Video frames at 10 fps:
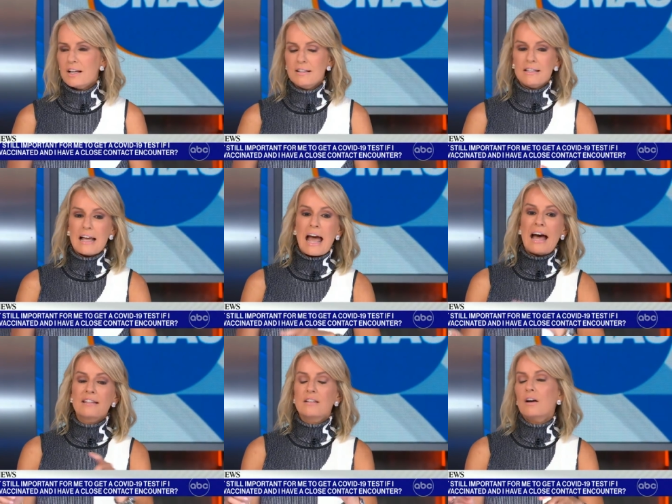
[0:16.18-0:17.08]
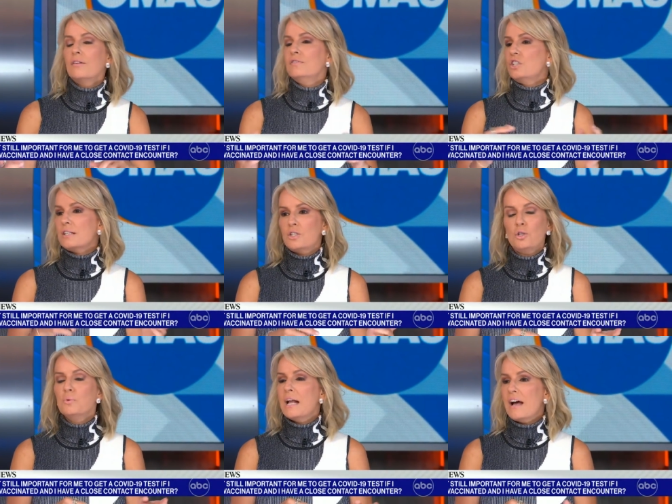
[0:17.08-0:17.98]
on this as of just
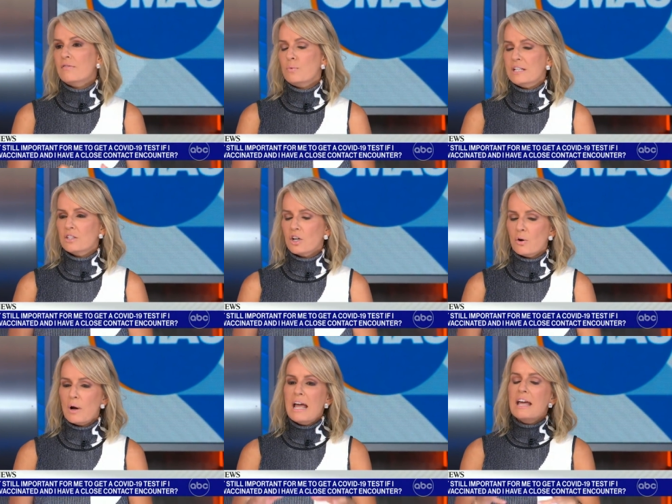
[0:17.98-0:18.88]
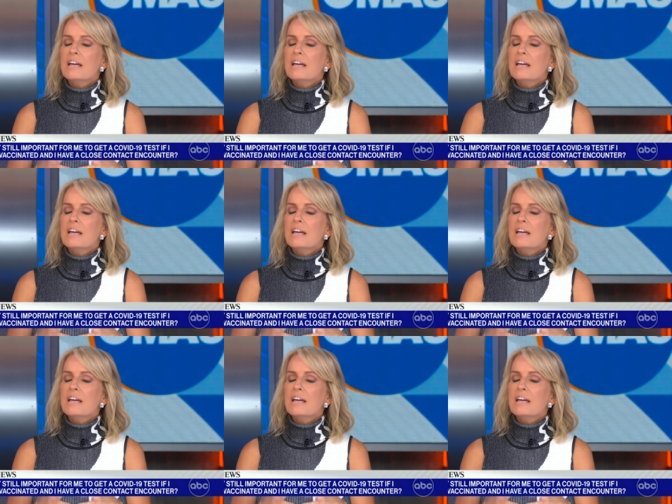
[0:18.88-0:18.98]
two and a half weeks ago.